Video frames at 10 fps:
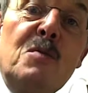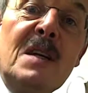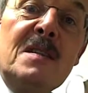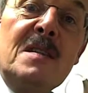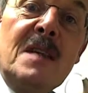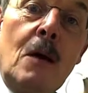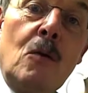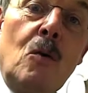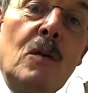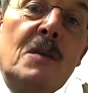better
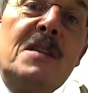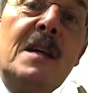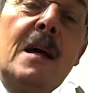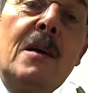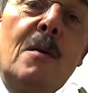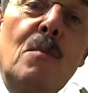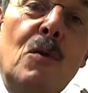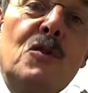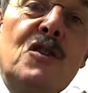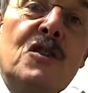sound quality and a
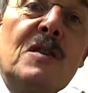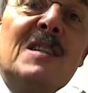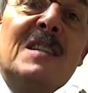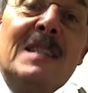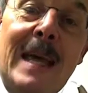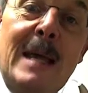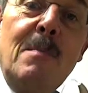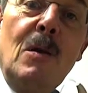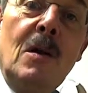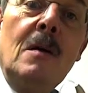much
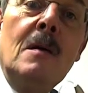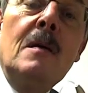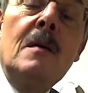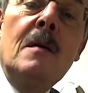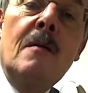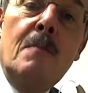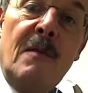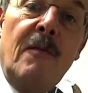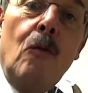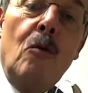stabler
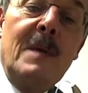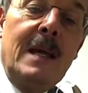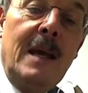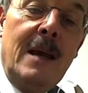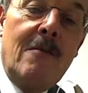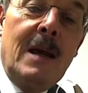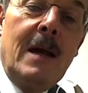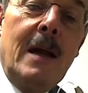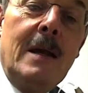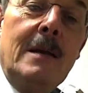performing hearing
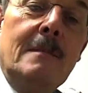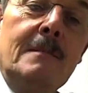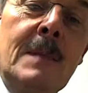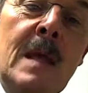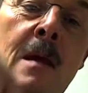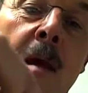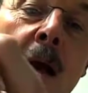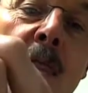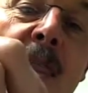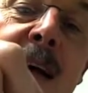aid.
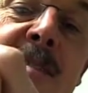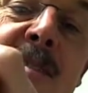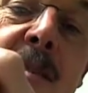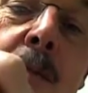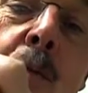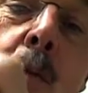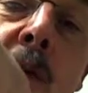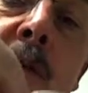And that's one